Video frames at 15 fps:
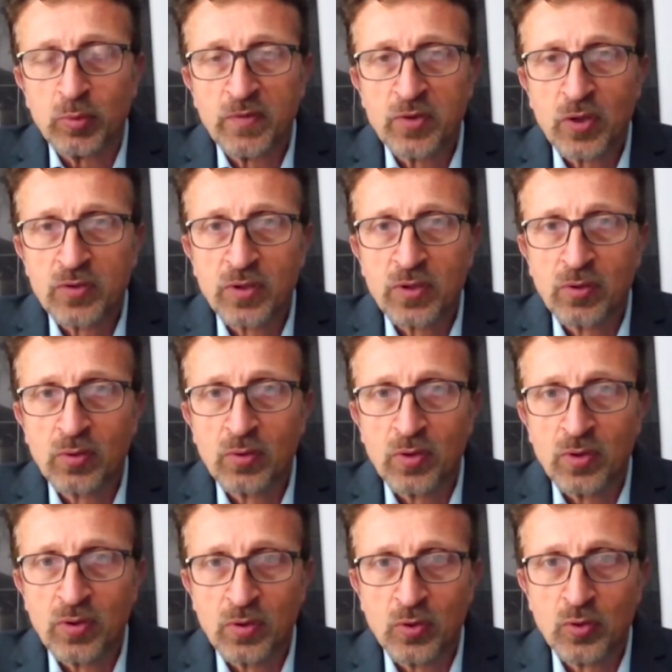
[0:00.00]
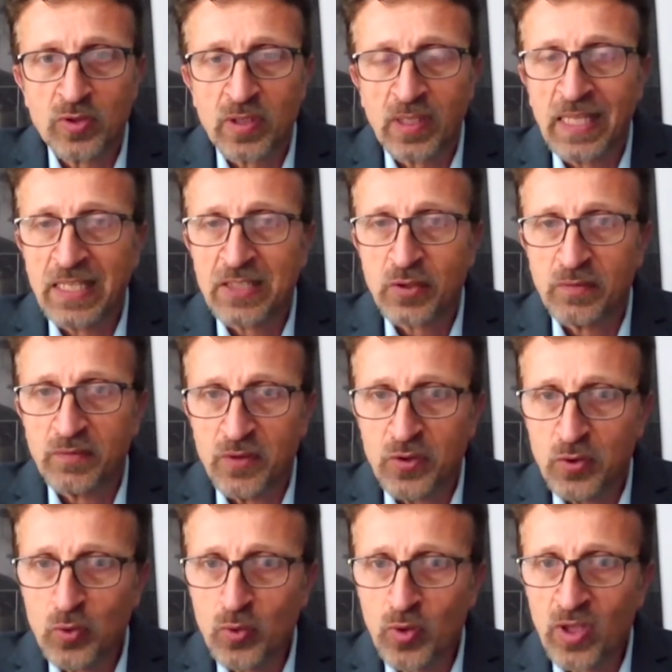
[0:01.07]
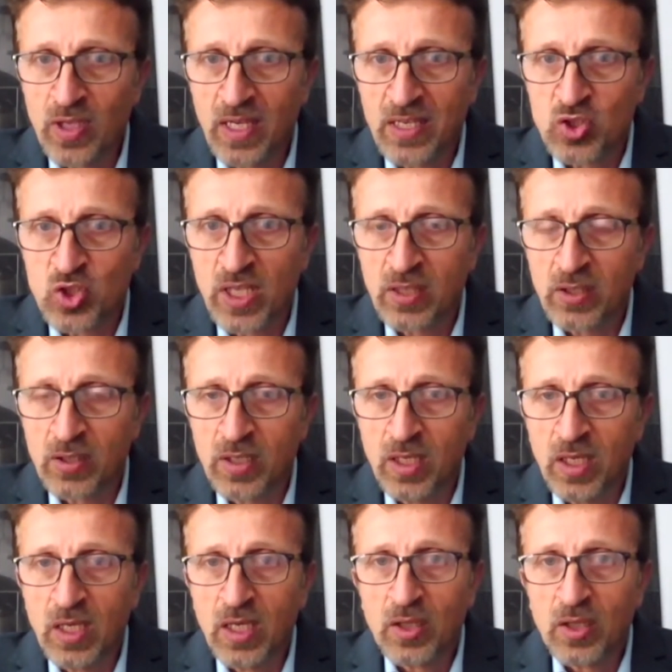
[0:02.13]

We've chosen to use the lens of youth and gender